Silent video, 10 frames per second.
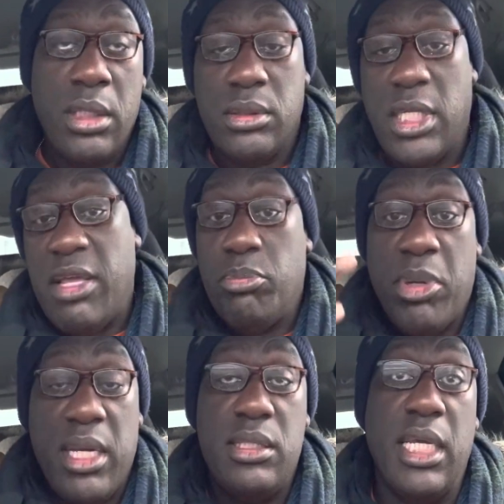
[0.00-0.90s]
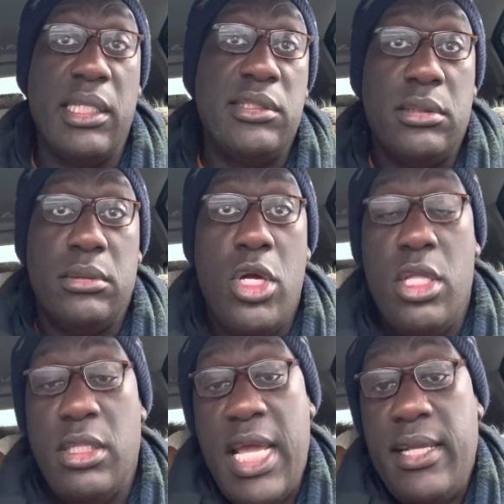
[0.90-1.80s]
gave benediction and all
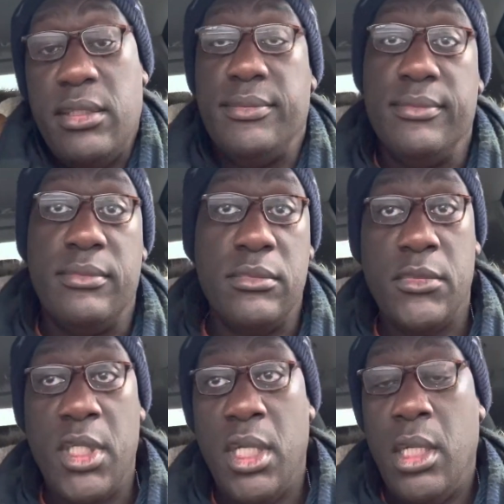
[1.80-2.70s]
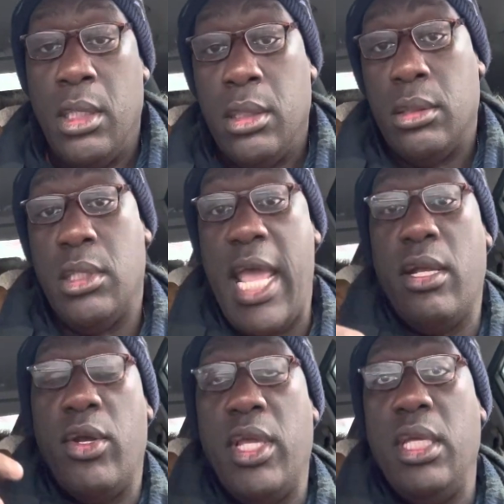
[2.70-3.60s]
that. And
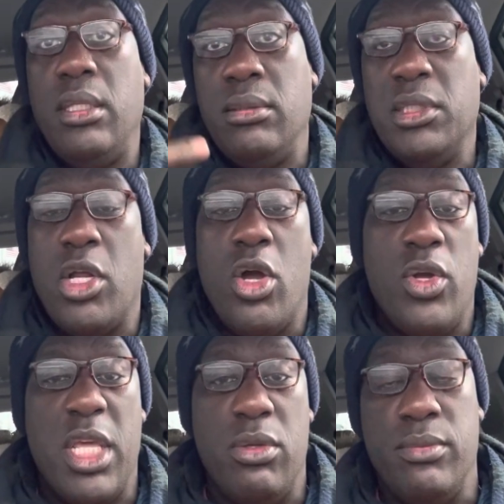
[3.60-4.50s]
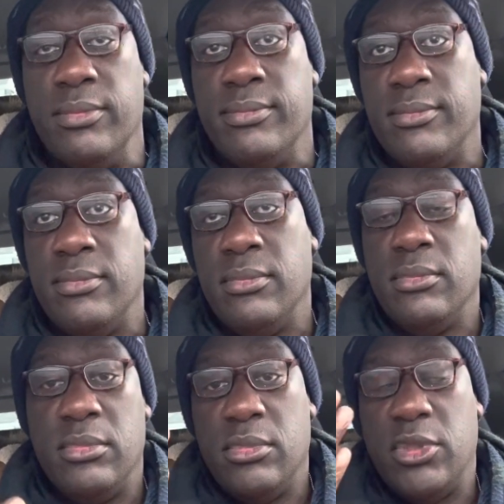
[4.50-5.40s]
later he, you know, he
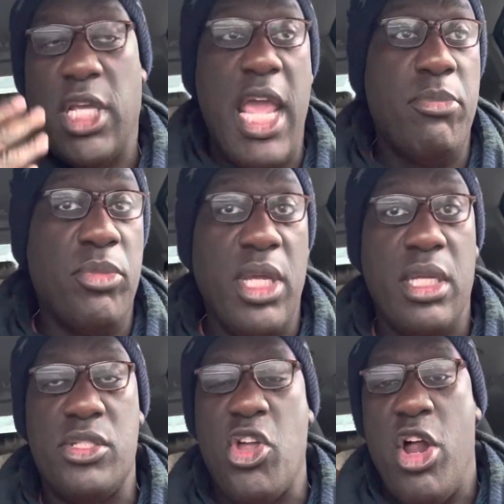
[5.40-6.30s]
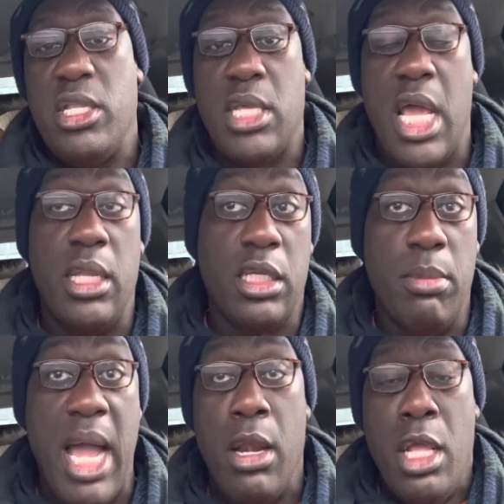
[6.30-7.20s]
came to me and started yelling
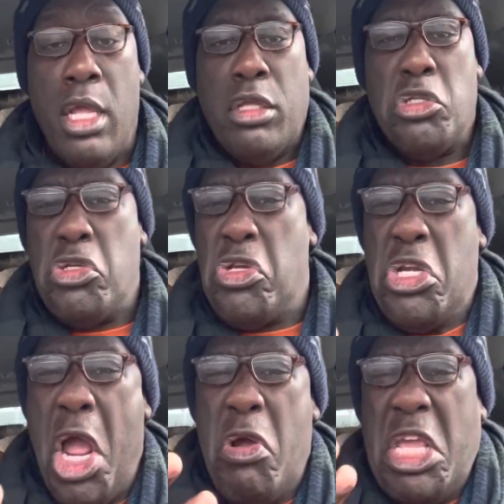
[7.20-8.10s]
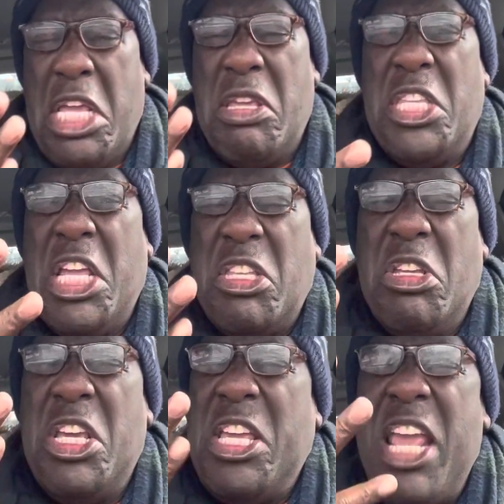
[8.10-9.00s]
about, you know, you
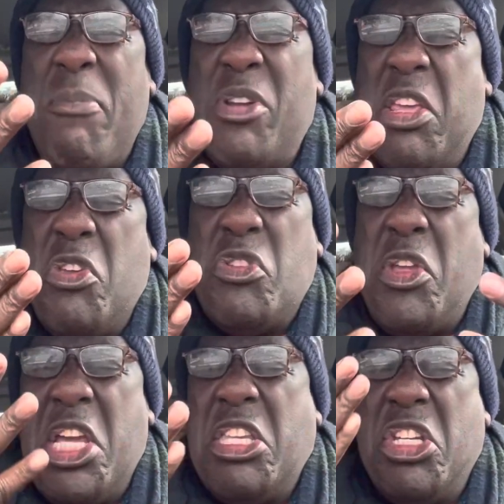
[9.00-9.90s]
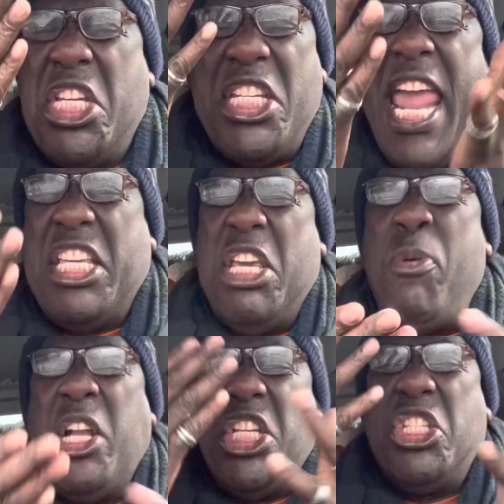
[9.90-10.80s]
just can't keep
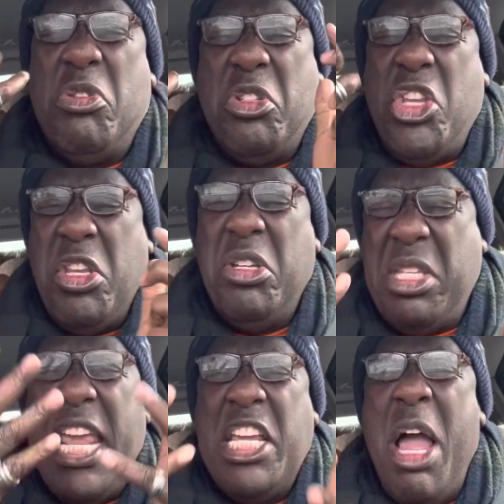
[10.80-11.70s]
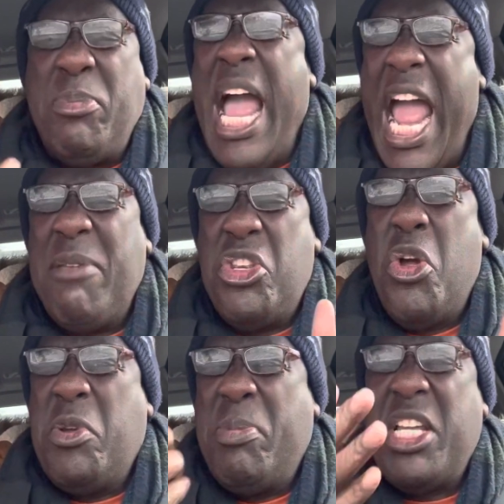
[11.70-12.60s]
on just taking up time, you know,
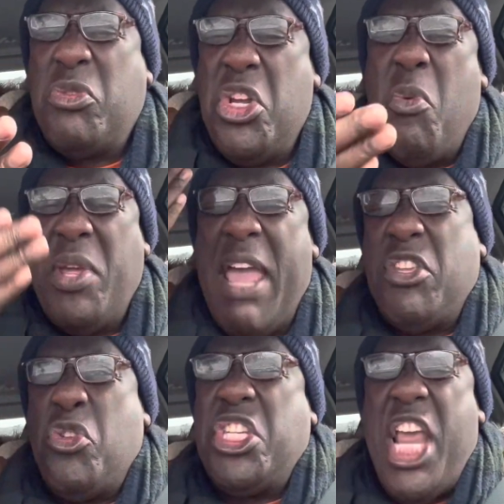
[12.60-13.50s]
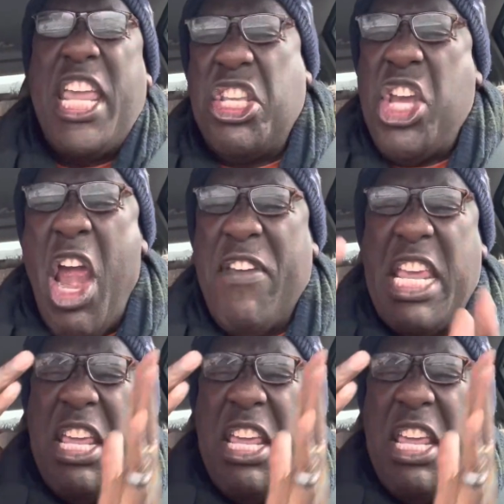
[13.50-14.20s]
because, you know, we have to do the second service,